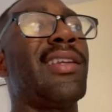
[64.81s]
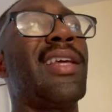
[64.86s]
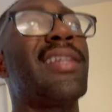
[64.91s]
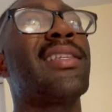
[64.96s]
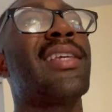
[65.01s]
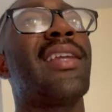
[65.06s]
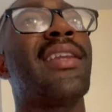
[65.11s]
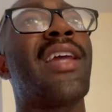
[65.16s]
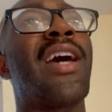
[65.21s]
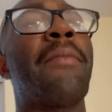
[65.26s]
They
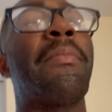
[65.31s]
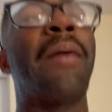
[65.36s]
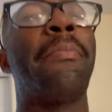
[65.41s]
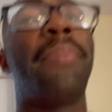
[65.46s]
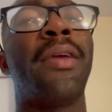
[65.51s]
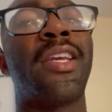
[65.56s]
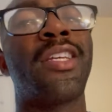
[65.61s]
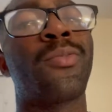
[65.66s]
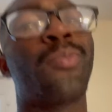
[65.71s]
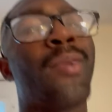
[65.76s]
said, nah, my
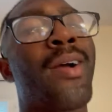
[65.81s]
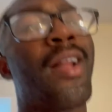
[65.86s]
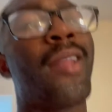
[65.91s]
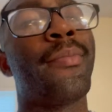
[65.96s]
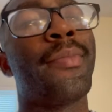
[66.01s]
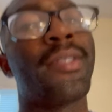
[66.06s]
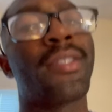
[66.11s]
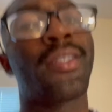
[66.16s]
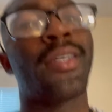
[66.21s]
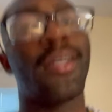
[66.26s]
biggest
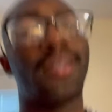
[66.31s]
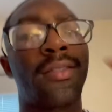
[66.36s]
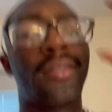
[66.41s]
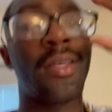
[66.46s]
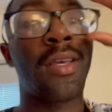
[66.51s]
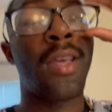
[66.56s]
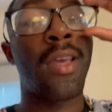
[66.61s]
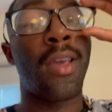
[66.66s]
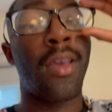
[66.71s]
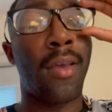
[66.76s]
problem is because
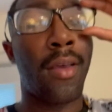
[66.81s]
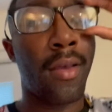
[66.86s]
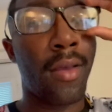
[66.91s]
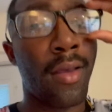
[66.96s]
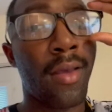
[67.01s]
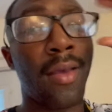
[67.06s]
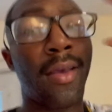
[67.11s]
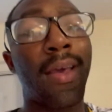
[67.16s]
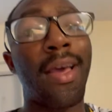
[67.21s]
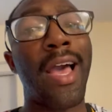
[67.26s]

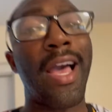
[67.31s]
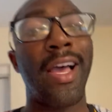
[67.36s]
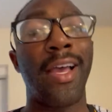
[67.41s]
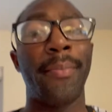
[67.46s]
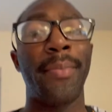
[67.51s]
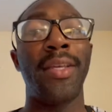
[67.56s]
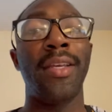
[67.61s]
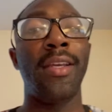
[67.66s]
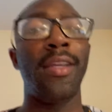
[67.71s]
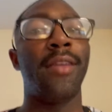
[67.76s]
I
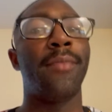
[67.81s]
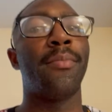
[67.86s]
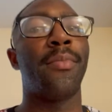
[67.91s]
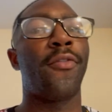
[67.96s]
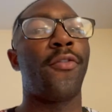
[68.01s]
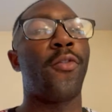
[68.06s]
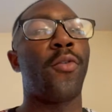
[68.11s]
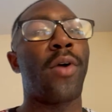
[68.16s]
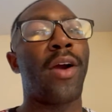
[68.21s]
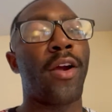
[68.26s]
be eating
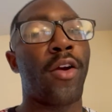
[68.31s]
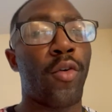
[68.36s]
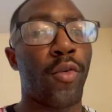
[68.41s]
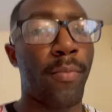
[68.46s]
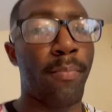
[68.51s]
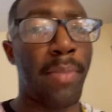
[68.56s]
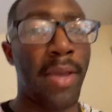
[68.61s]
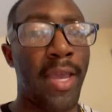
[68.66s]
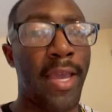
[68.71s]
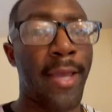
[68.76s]
before I go to
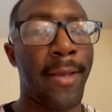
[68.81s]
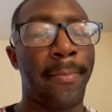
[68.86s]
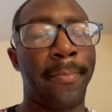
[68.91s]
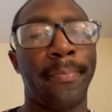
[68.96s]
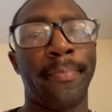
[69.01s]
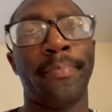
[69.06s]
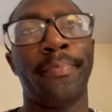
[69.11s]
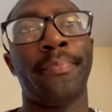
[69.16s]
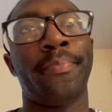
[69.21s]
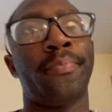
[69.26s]
bed.
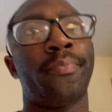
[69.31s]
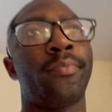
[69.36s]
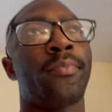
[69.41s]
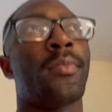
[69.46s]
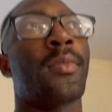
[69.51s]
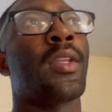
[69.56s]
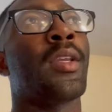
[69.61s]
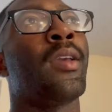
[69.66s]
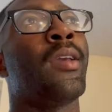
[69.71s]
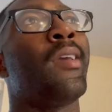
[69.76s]

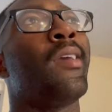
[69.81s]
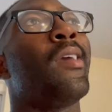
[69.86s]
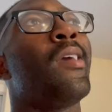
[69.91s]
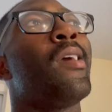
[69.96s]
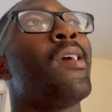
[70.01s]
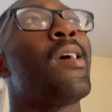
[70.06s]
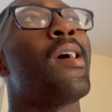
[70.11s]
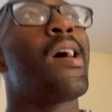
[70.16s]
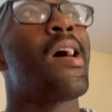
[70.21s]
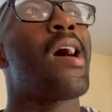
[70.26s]

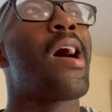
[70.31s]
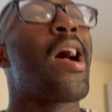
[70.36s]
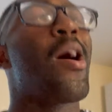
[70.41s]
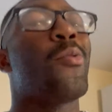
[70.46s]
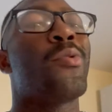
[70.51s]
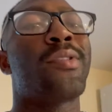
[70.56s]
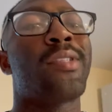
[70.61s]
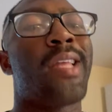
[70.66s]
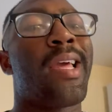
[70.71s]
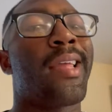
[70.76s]
I
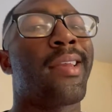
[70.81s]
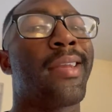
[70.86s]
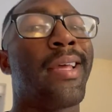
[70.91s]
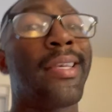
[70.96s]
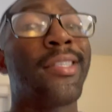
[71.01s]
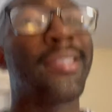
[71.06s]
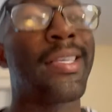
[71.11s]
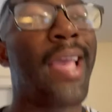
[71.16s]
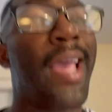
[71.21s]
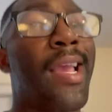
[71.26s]
was like,
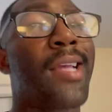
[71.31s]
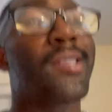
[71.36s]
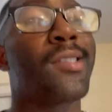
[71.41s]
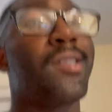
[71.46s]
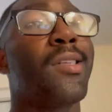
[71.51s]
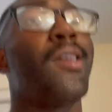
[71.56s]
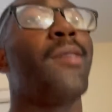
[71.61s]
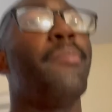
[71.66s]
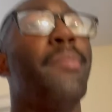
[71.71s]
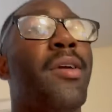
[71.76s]
that's
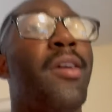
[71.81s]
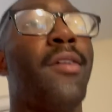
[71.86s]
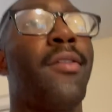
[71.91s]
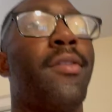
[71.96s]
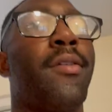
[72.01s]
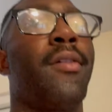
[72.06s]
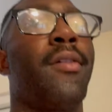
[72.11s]
actually a myth.